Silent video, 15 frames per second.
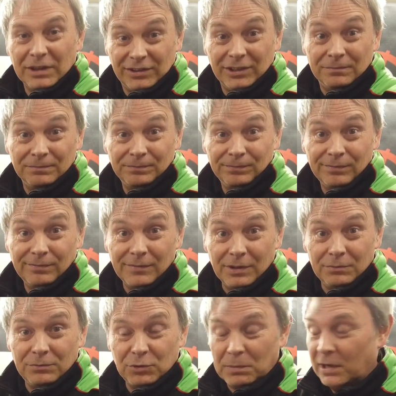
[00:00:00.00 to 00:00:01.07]
miss it
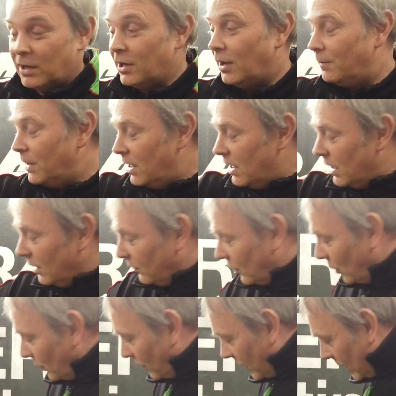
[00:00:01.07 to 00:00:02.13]
and speed it up.
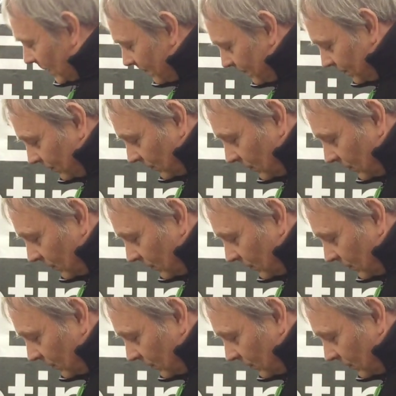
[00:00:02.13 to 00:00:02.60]
So the